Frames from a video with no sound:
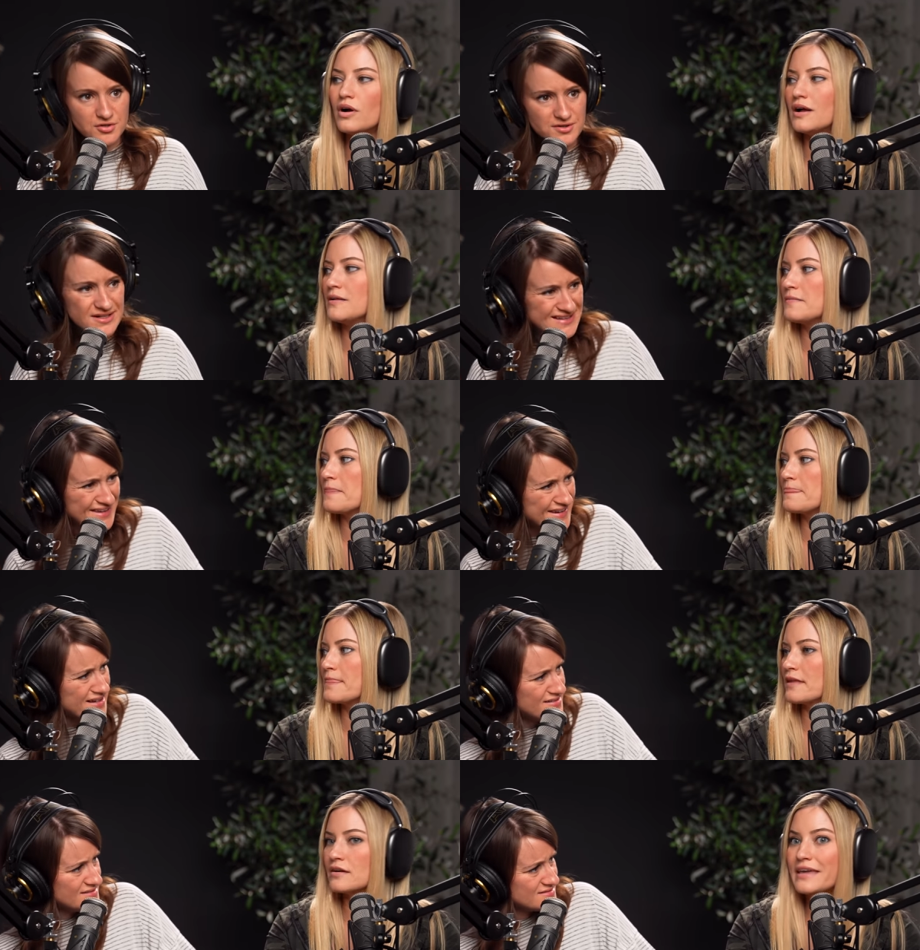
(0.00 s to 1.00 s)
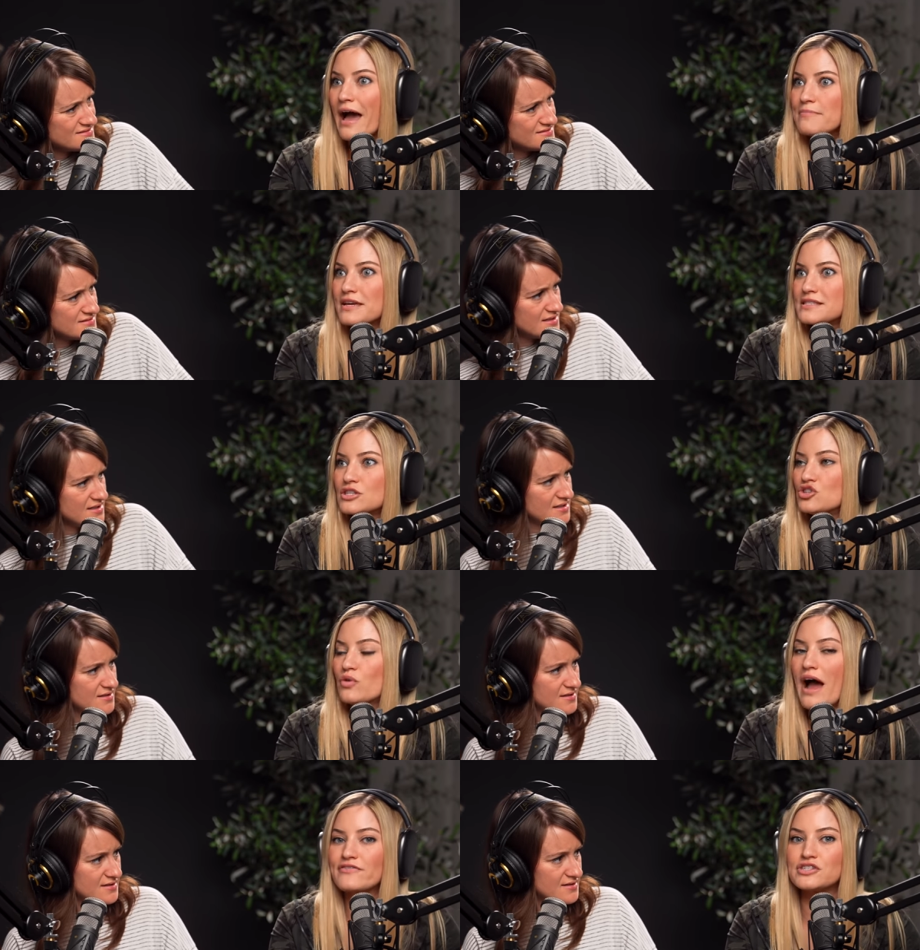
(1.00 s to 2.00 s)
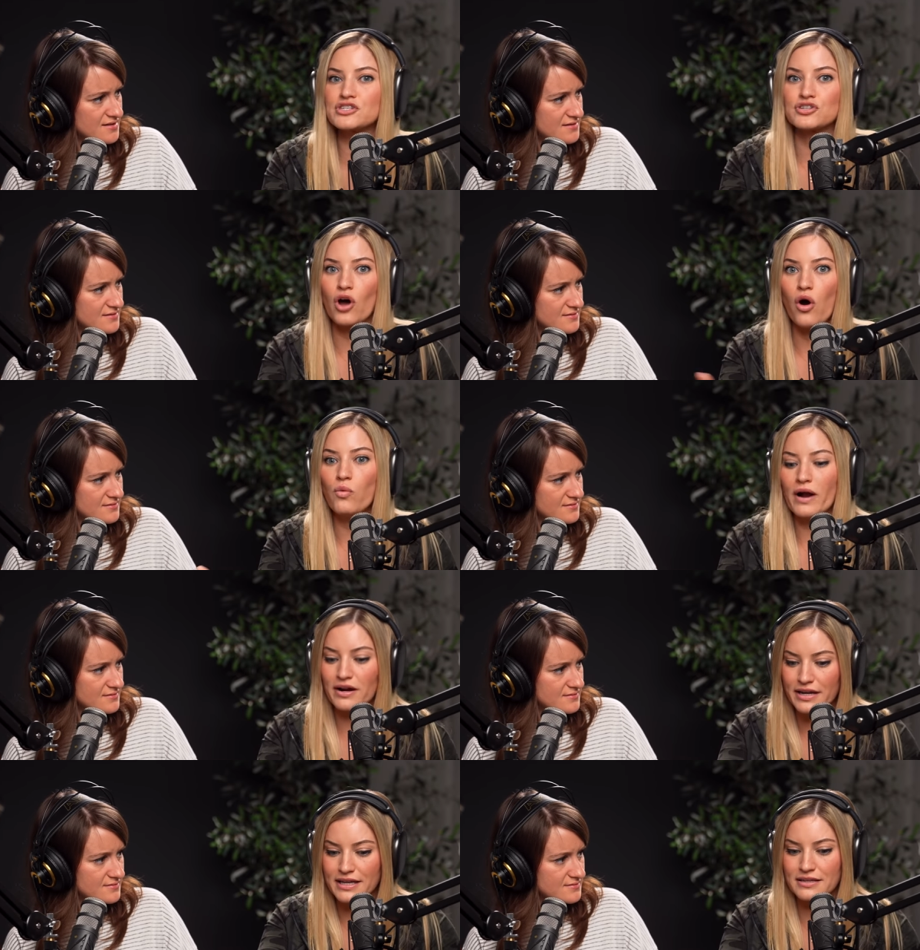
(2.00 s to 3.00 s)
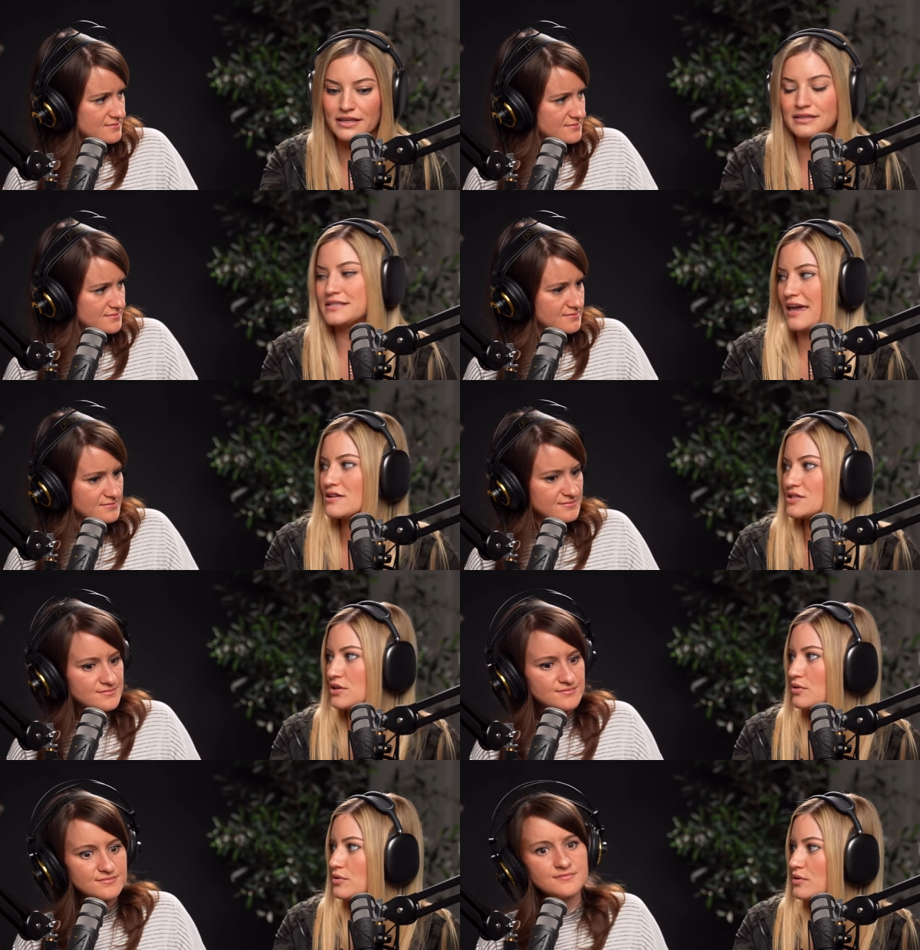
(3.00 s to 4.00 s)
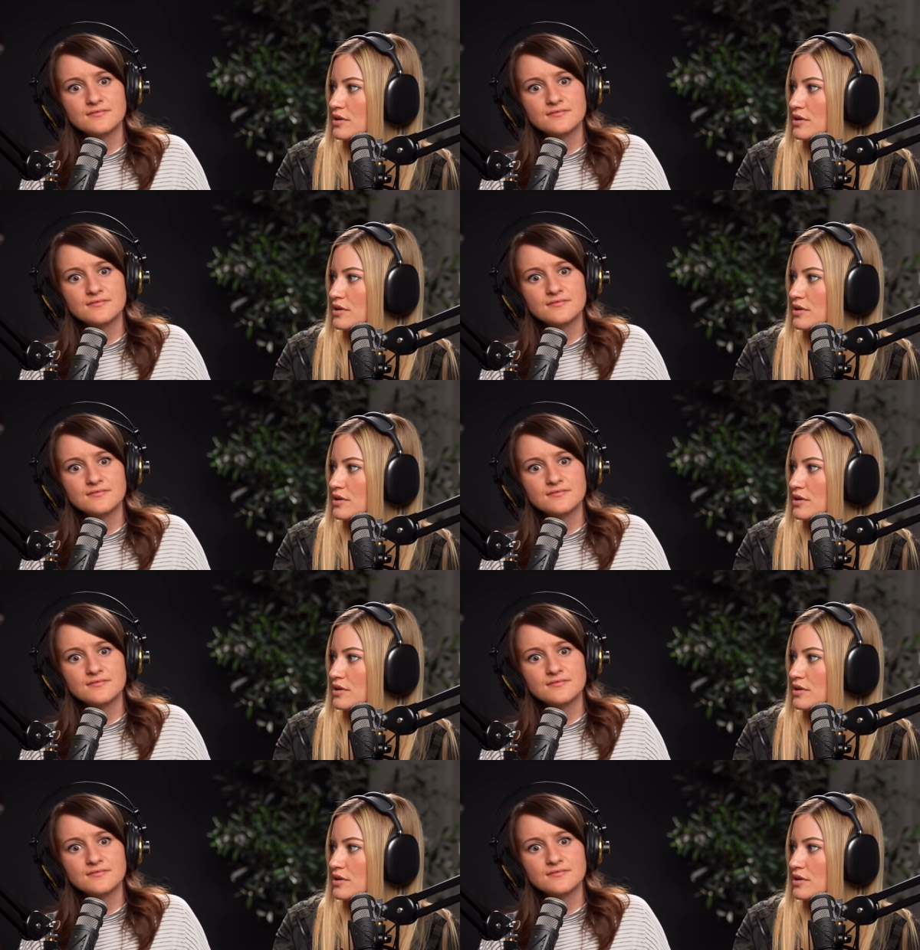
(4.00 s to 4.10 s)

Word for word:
Speaker 1: you're going to Glendale? Yeah, because you have to just go where it, it takes you.